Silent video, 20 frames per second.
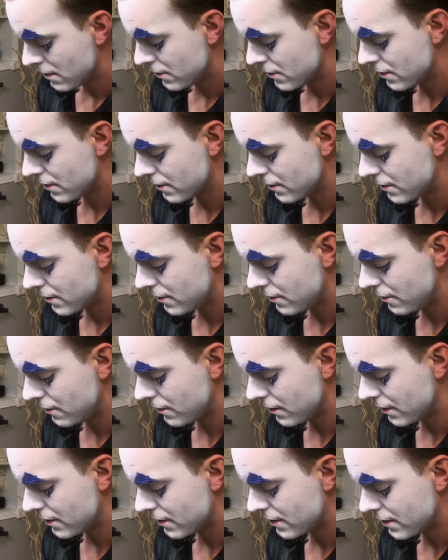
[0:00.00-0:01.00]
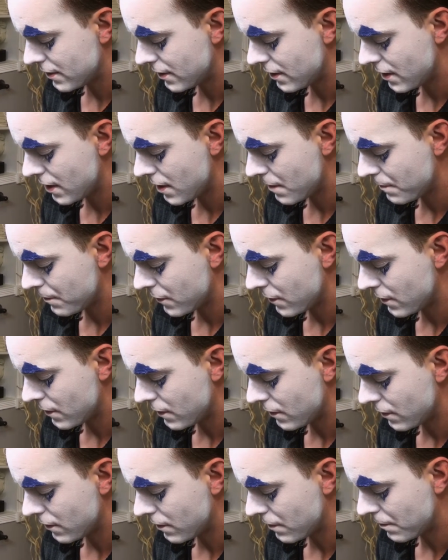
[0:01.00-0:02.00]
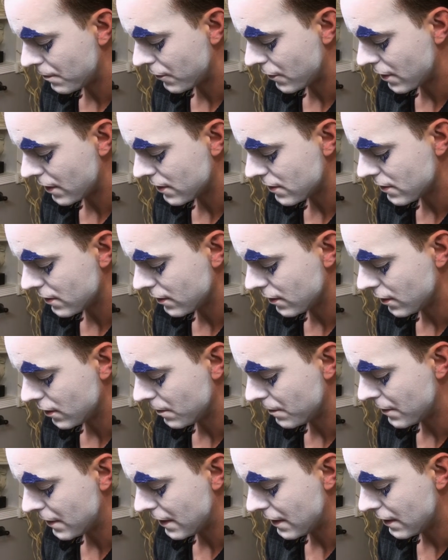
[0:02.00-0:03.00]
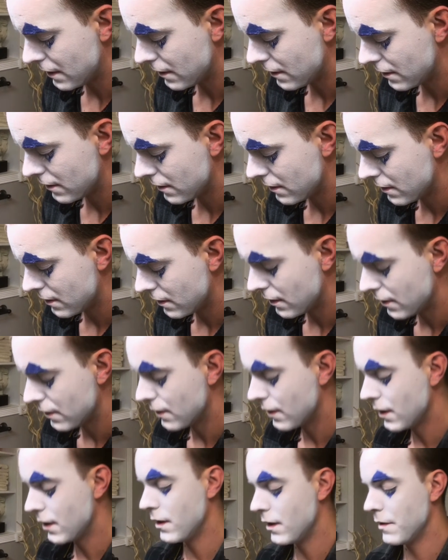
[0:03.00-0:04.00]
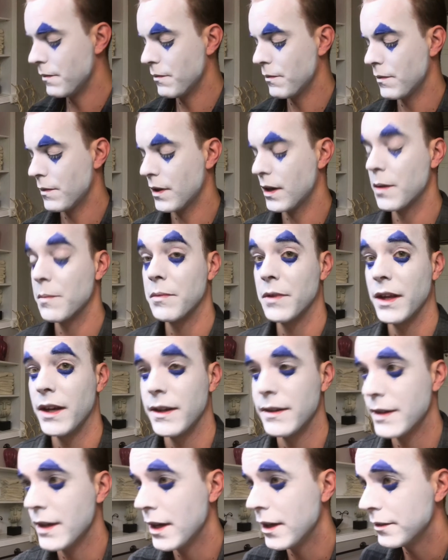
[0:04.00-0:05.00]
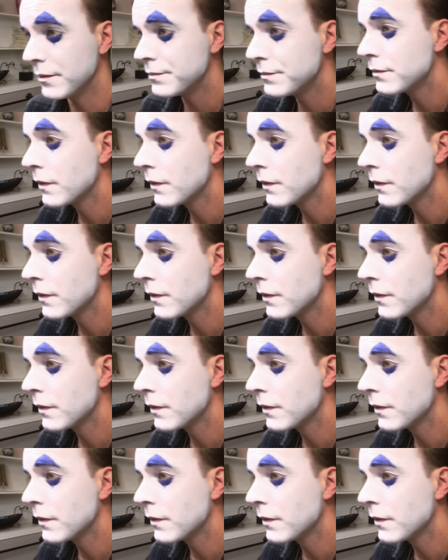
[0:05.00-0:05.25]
Just do the tip of the brush a little bit. And, I'm going to bleed it down